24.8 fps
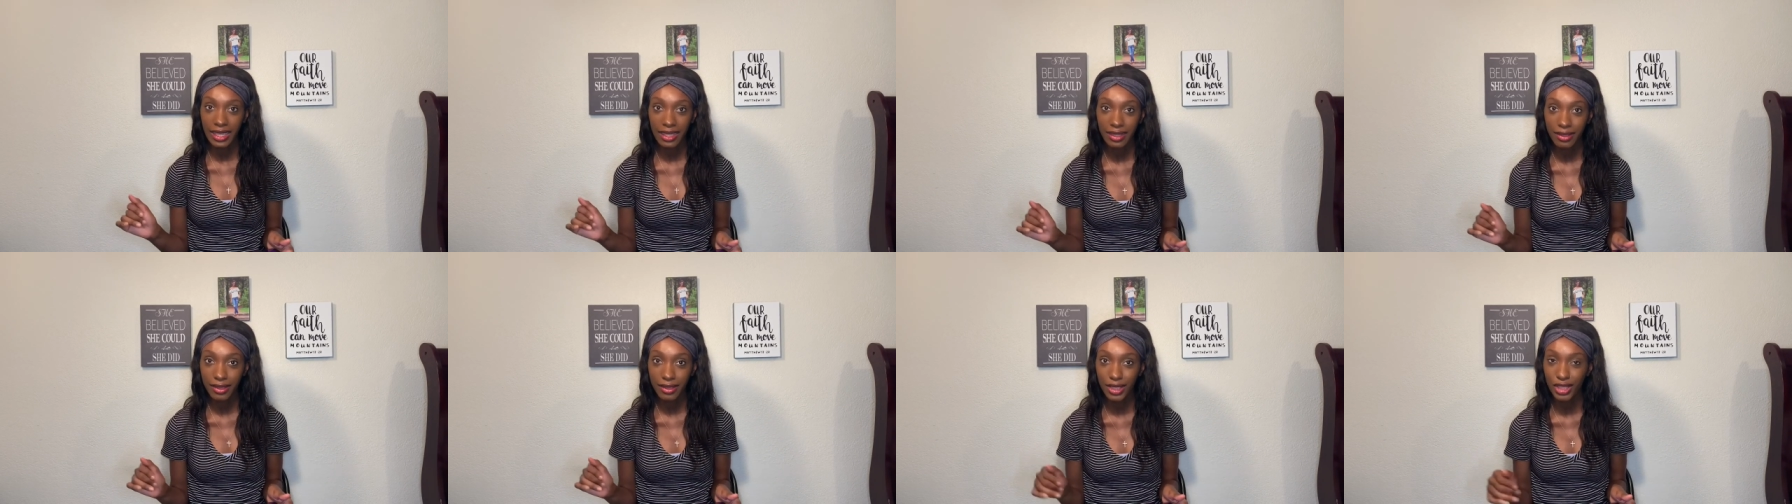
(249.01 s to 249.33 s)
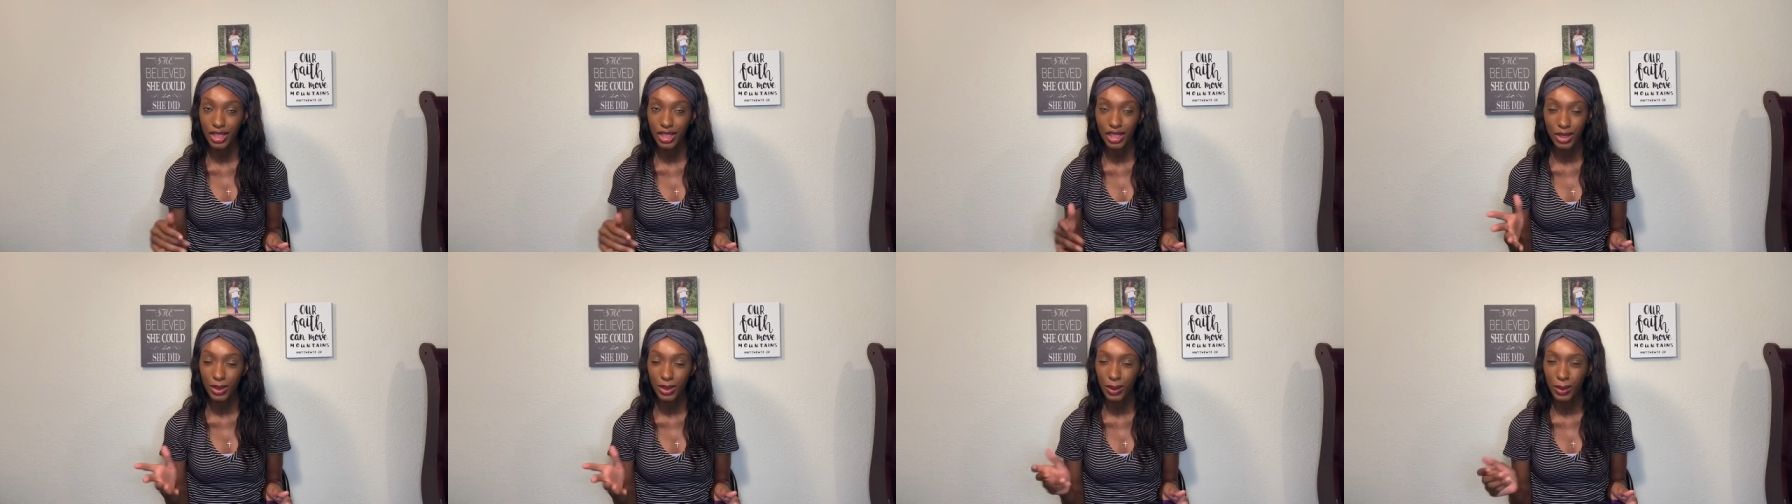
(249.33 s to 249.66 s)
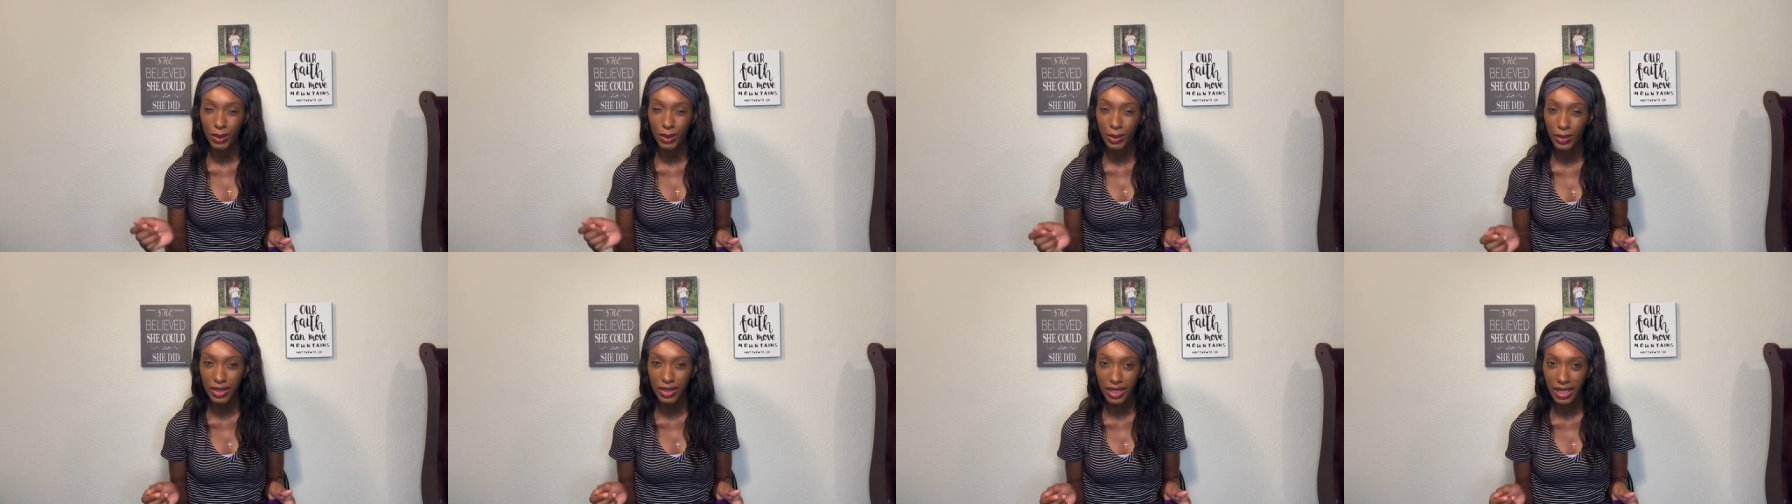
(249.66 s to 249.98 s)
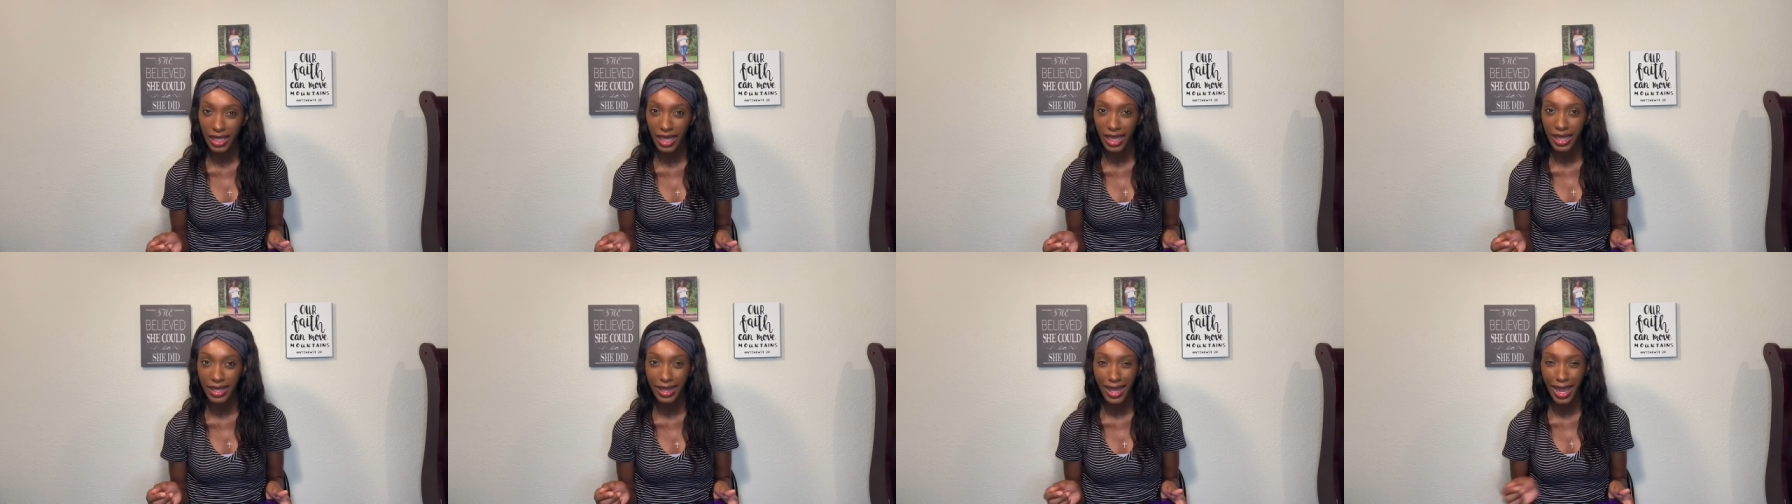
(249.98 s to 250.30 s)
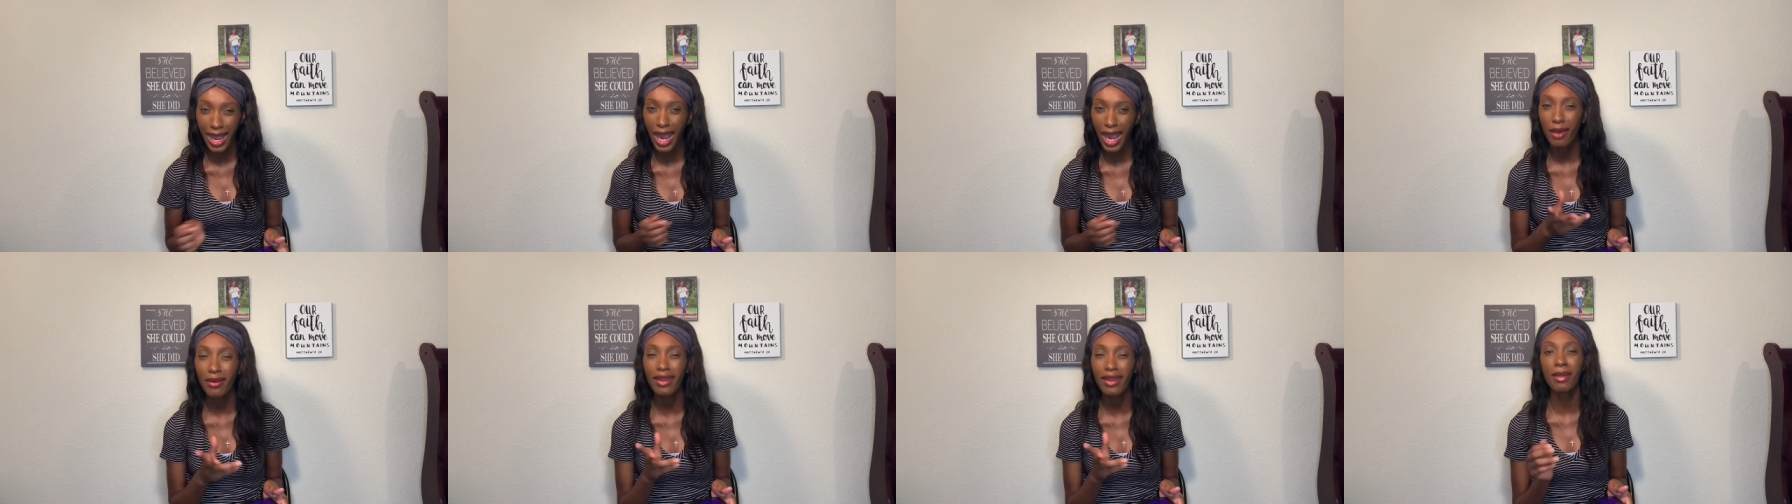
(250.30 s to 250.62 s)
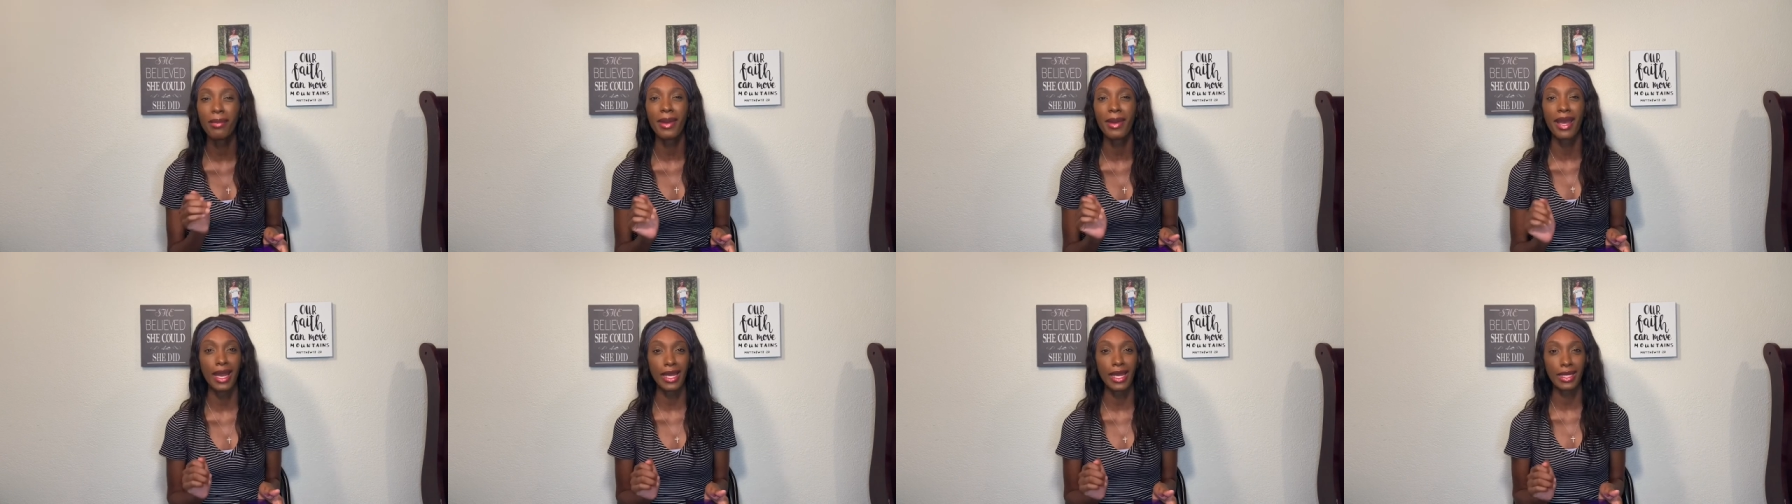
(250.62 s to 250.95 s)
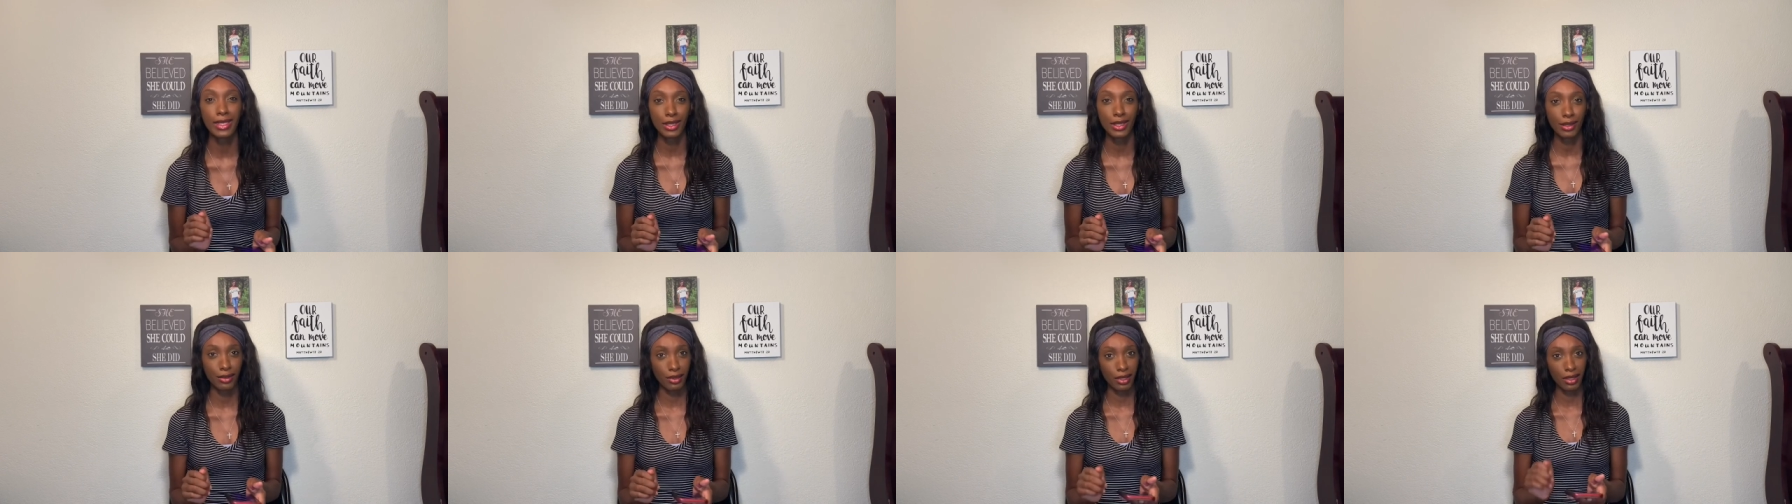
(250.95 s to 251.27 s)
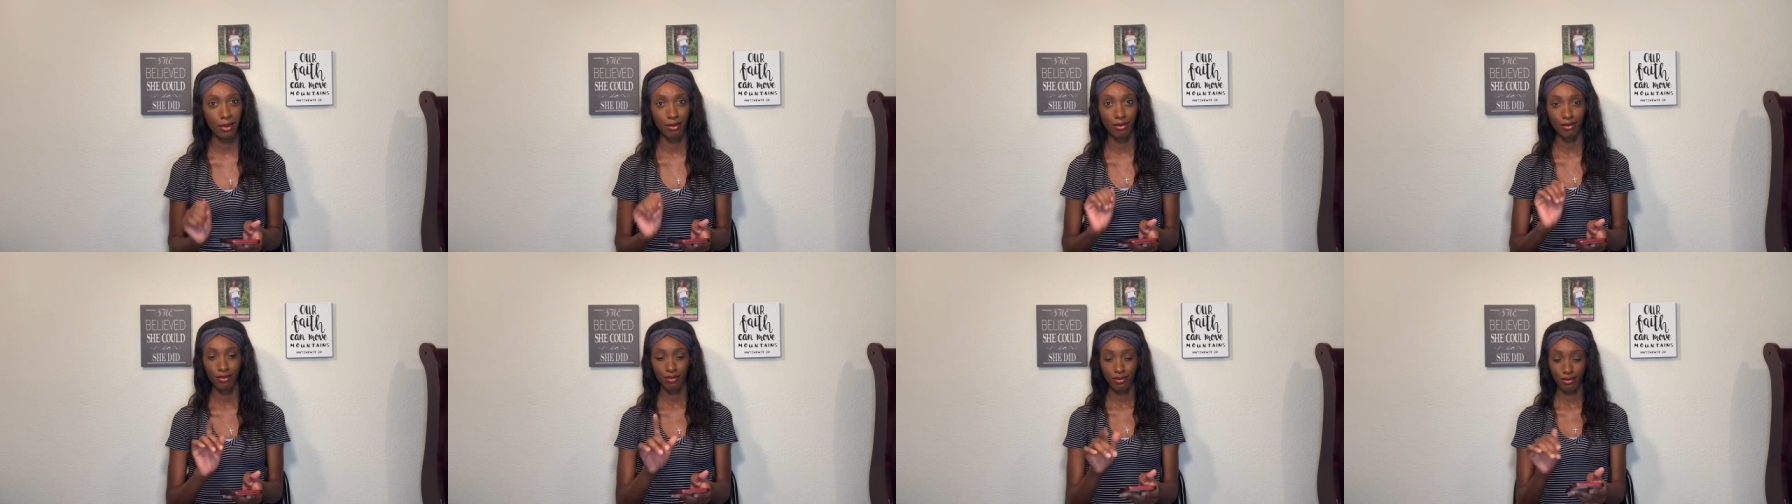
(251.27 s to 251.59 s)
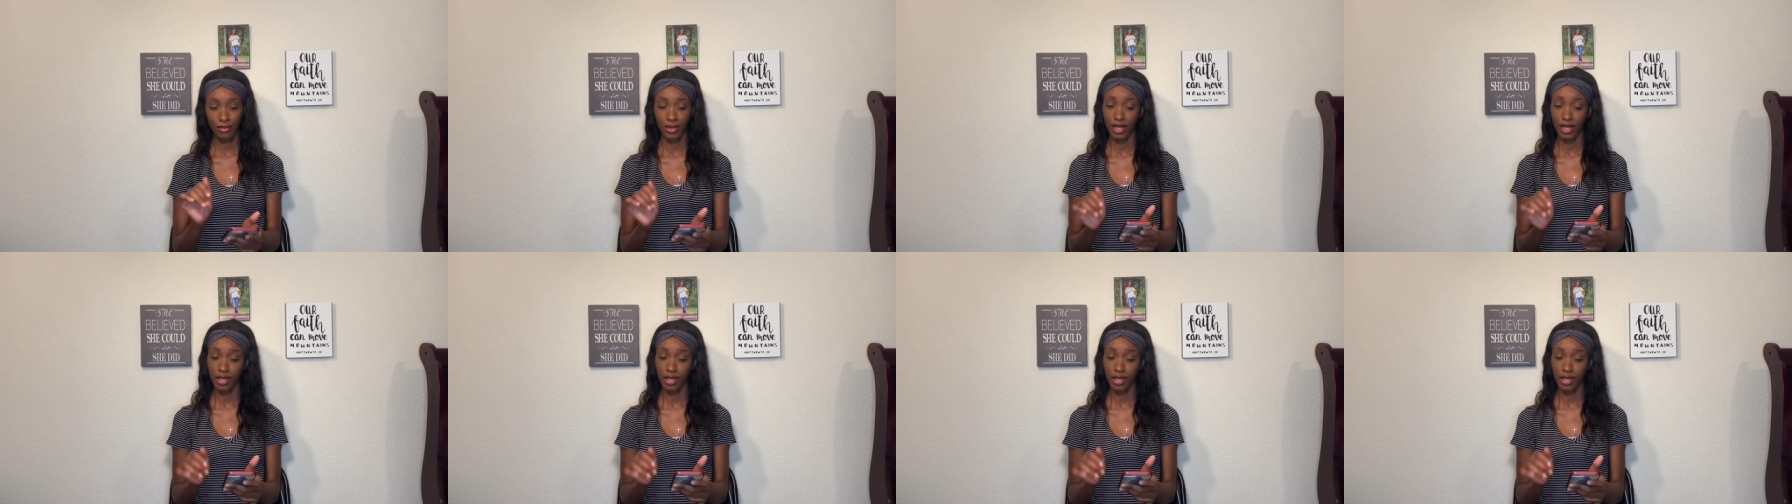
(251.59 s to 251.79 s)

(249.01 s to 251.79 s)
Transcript: just going to lose it like that. I'd rather buy ice cream. No.